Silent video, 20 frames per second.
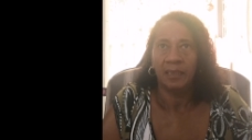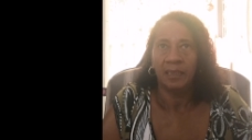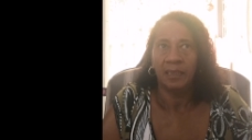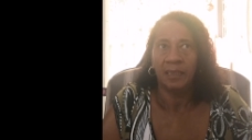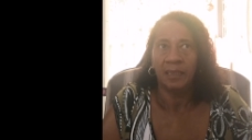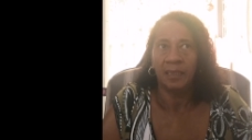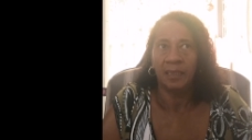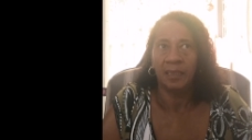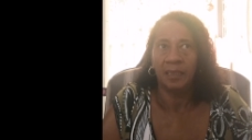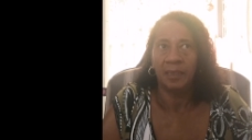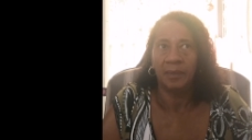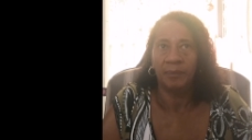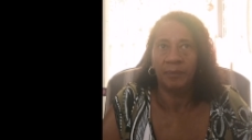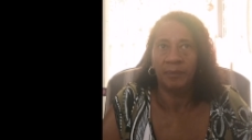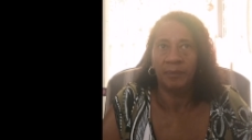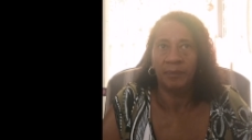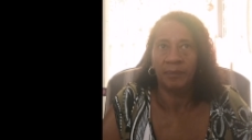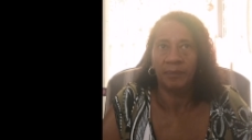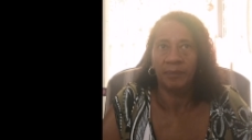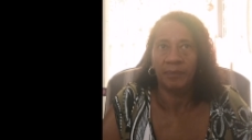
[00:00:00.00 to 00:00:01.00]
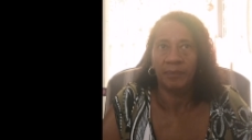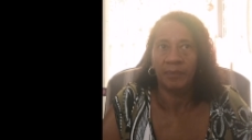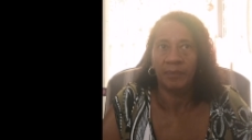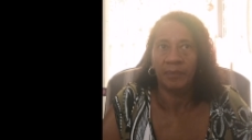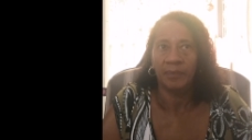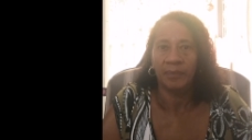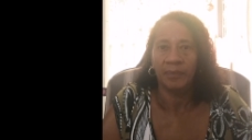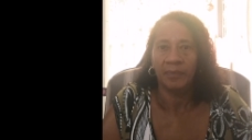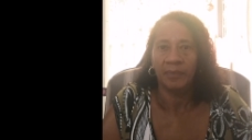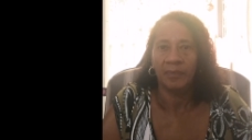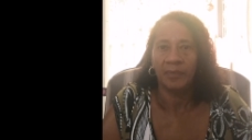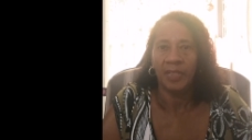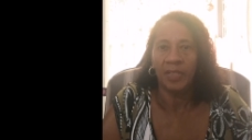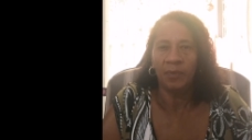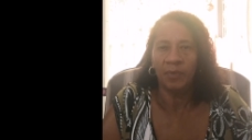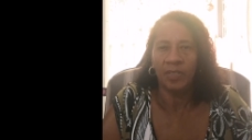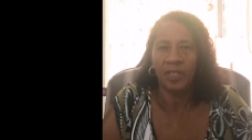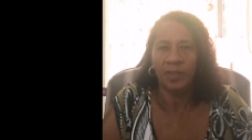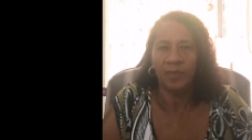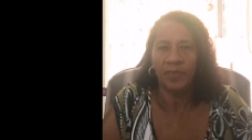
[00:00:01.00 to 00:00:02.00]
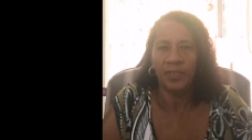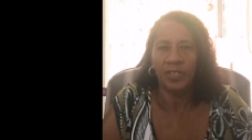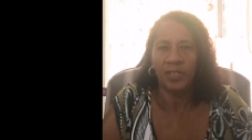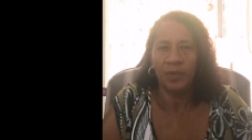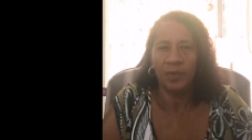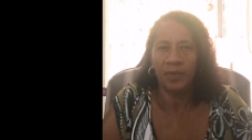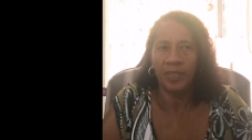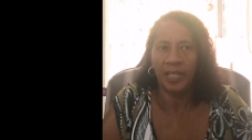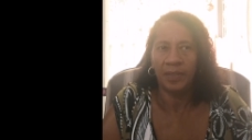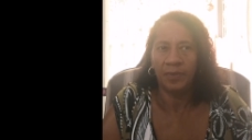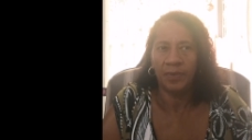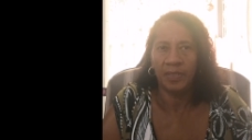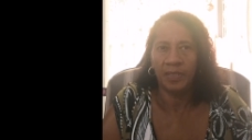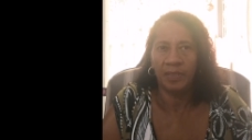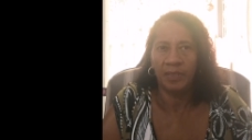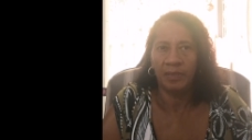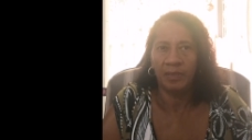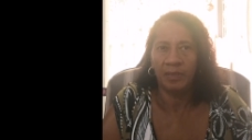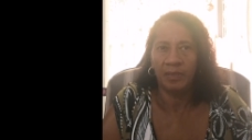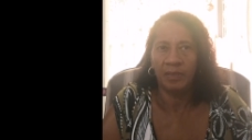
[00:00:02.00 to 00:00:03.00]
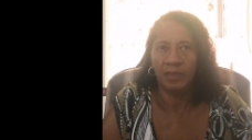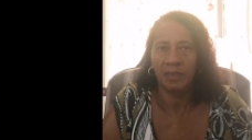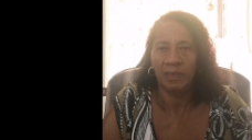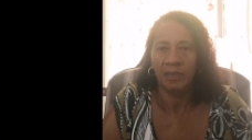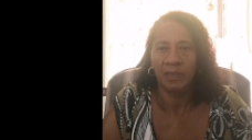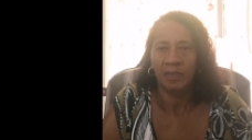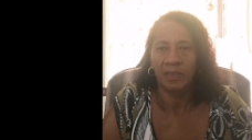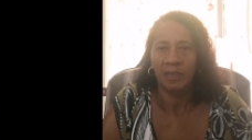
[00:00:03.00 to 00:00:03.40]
it was over £2,000,